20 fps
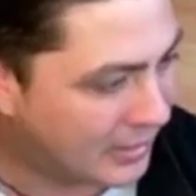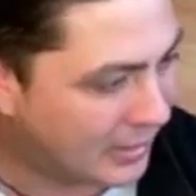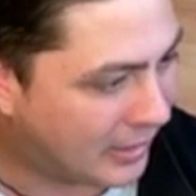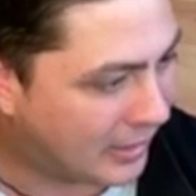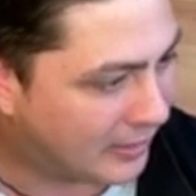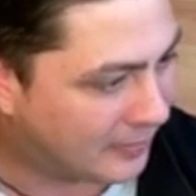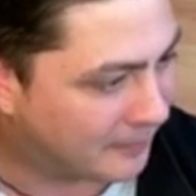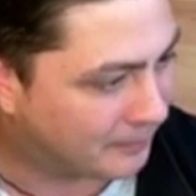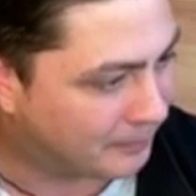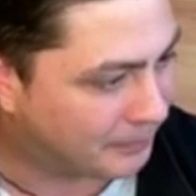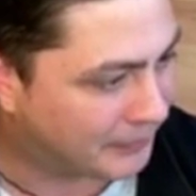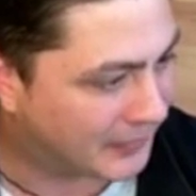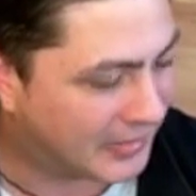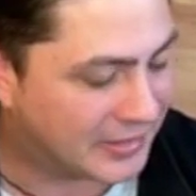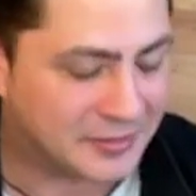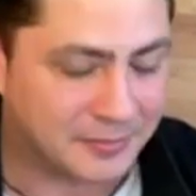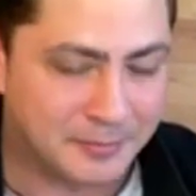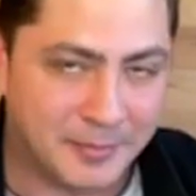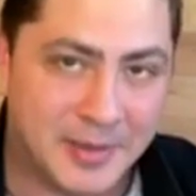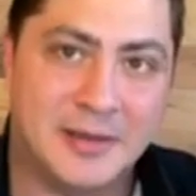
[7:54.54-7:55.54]
Um,
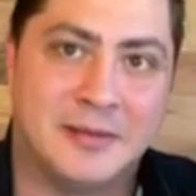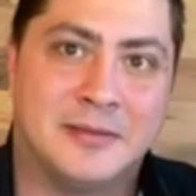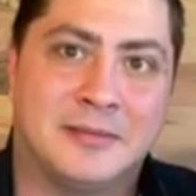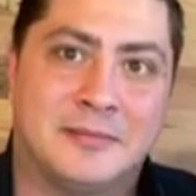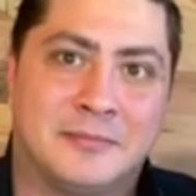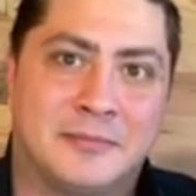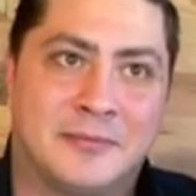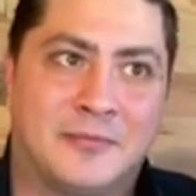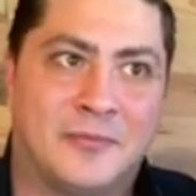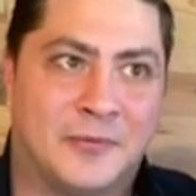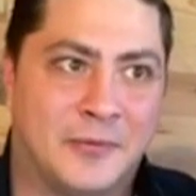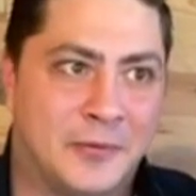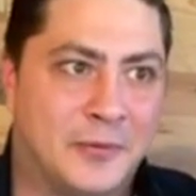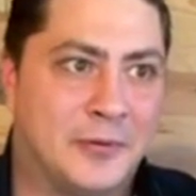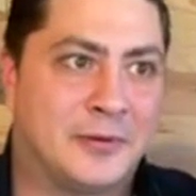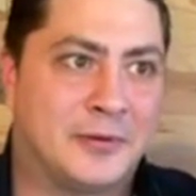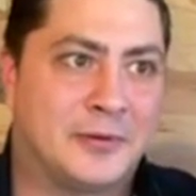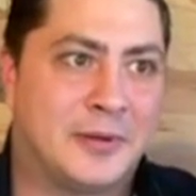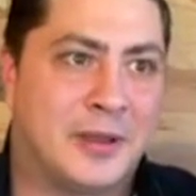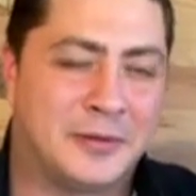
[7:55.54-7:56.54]
it's meant
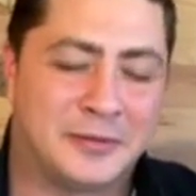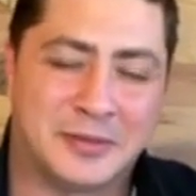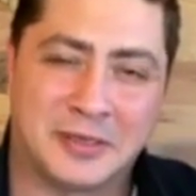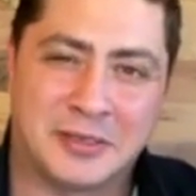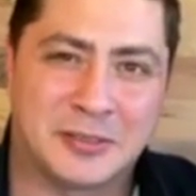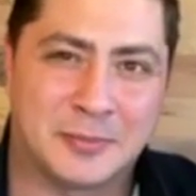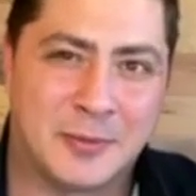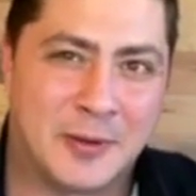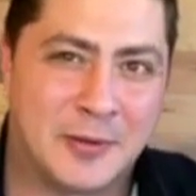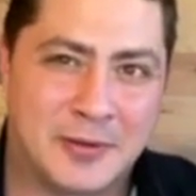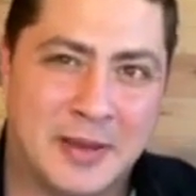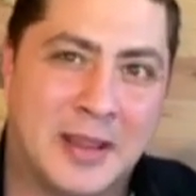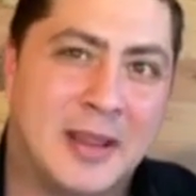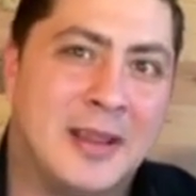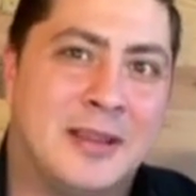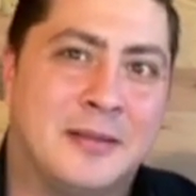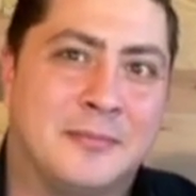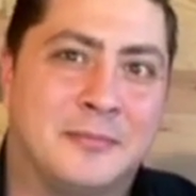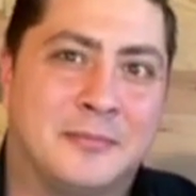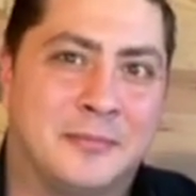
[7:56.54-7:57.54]
for hunting small
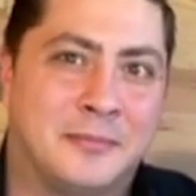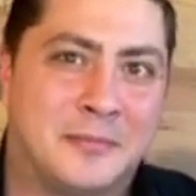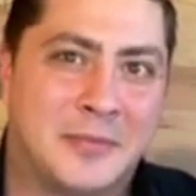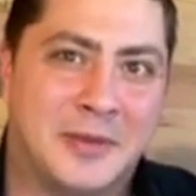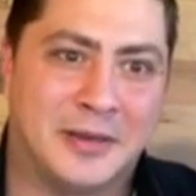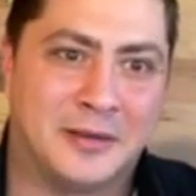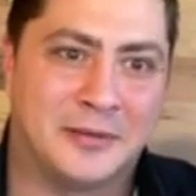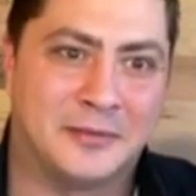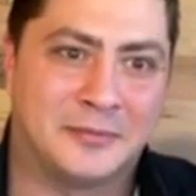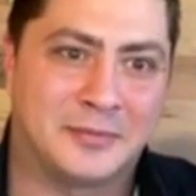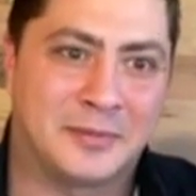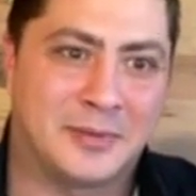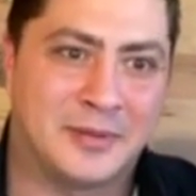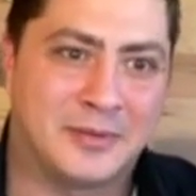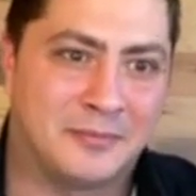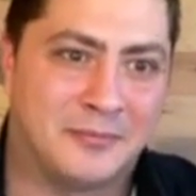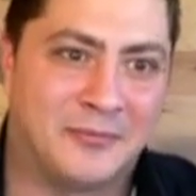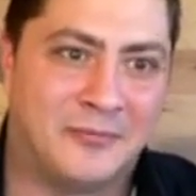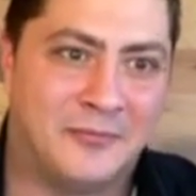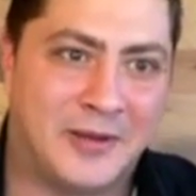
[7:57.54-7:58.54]
game, you know,
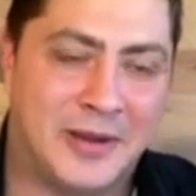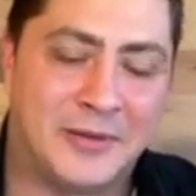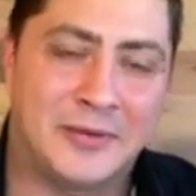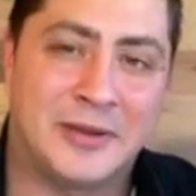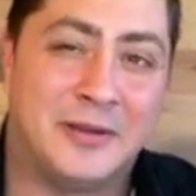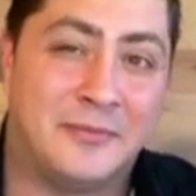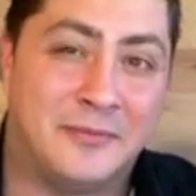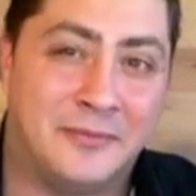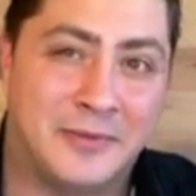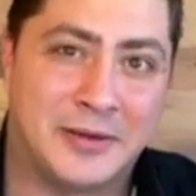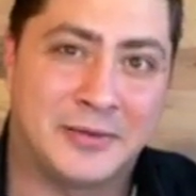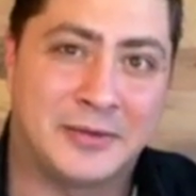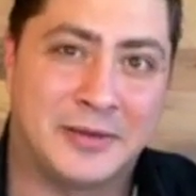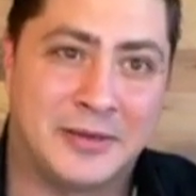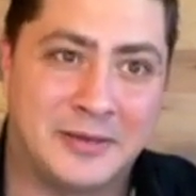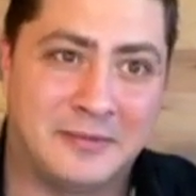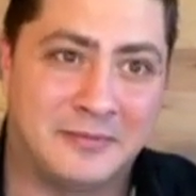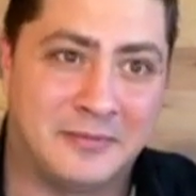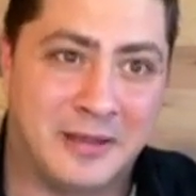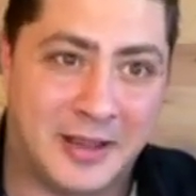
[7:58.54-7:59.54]
very,
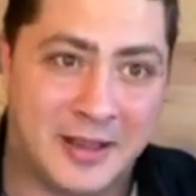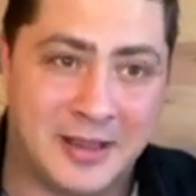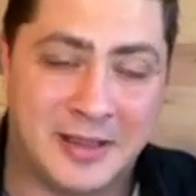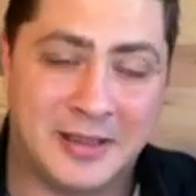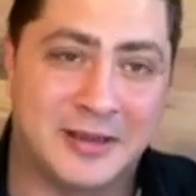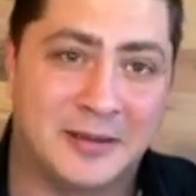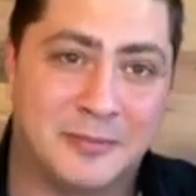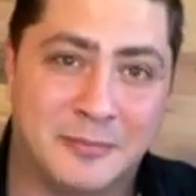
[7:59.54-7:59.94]
very high